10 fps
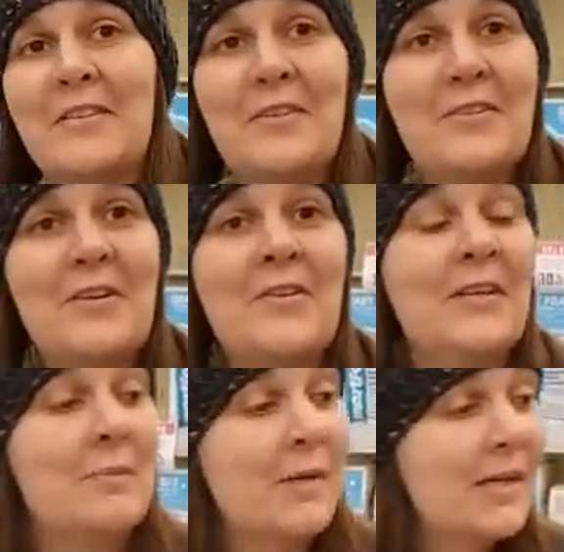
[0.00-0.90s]
clearance haul
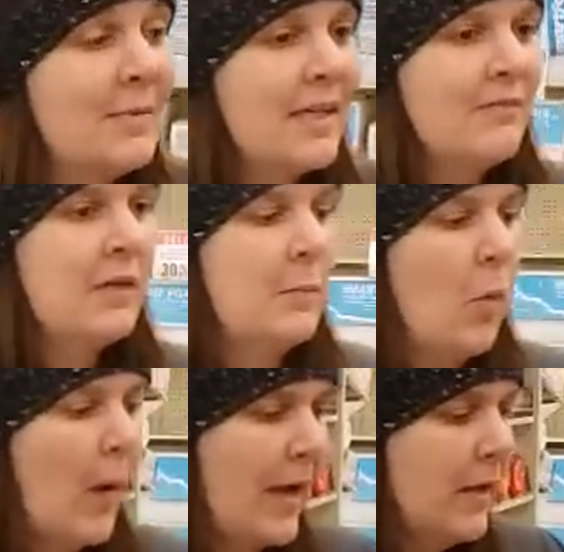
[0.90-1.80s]
and I'm going to be giving them
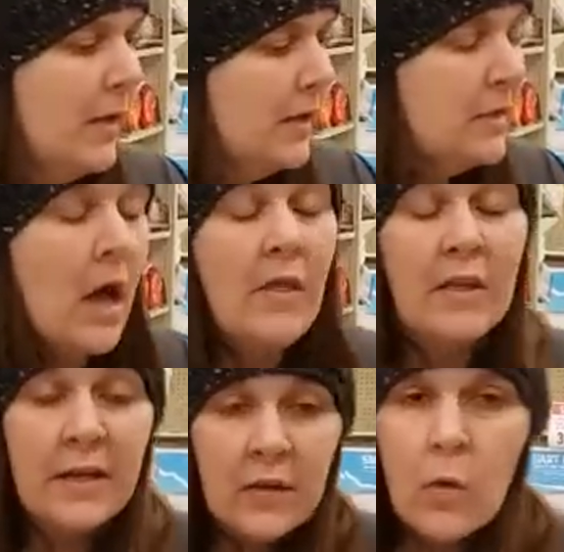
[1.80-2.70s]
away. Not
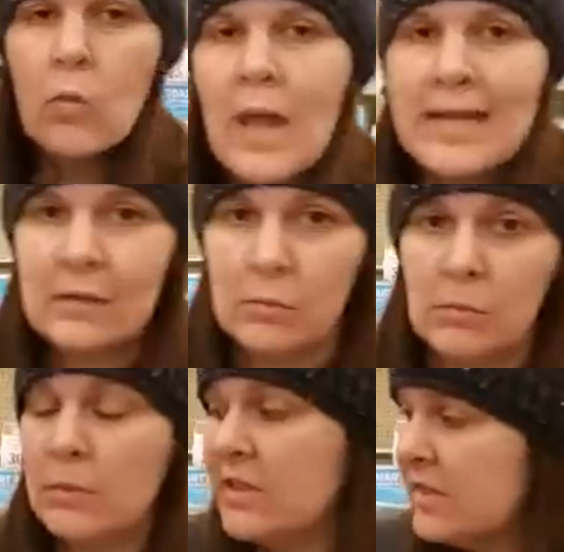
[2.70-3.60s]
that I don't like them,
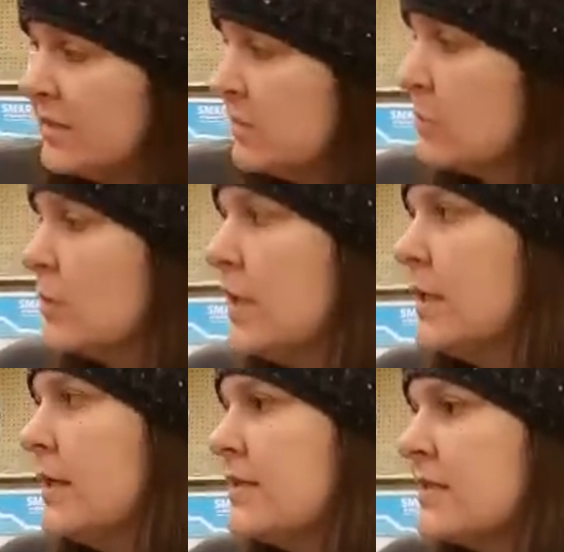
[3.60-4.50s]
because I do.
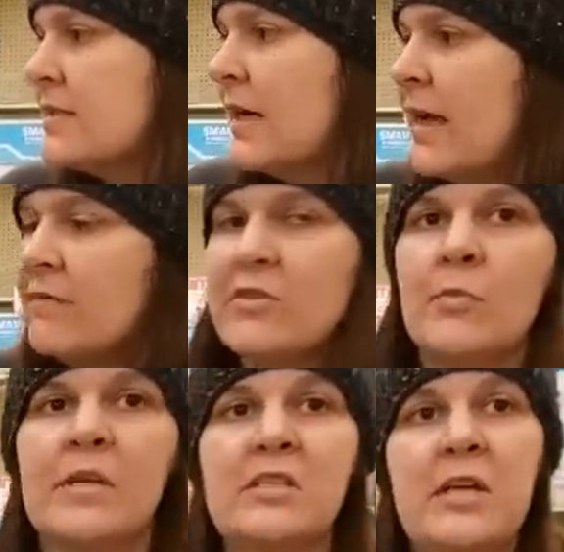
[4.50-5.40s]
It's just I have so
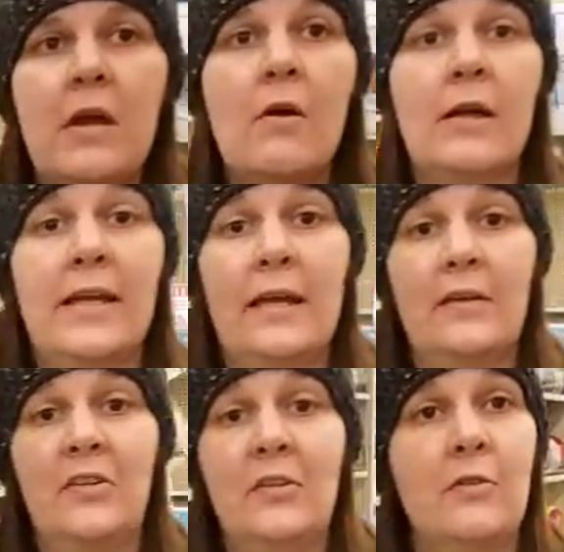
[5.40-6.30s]
much Caron
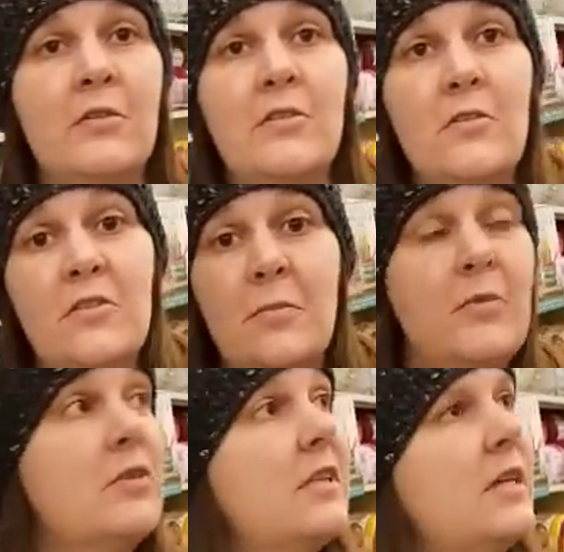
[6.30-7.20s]
cakes and they're just so
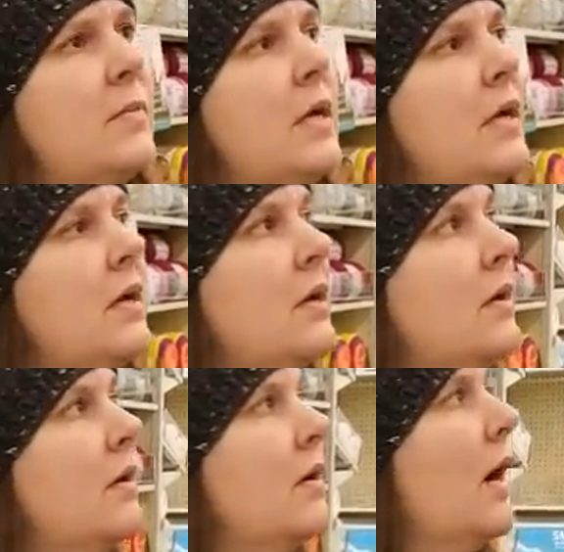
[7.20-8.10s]
similar to them.
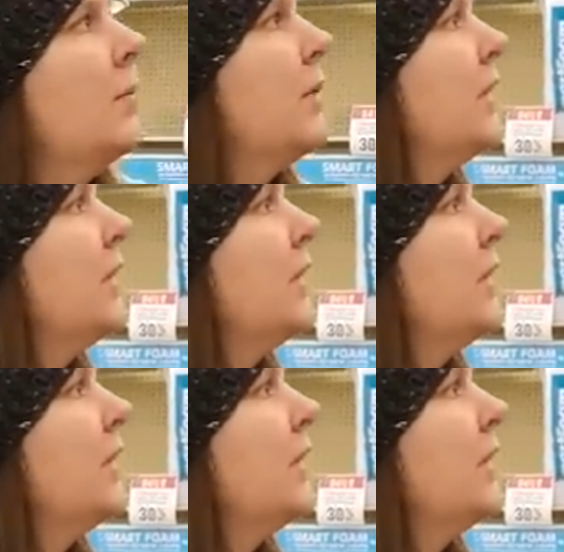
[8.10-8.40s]
I'm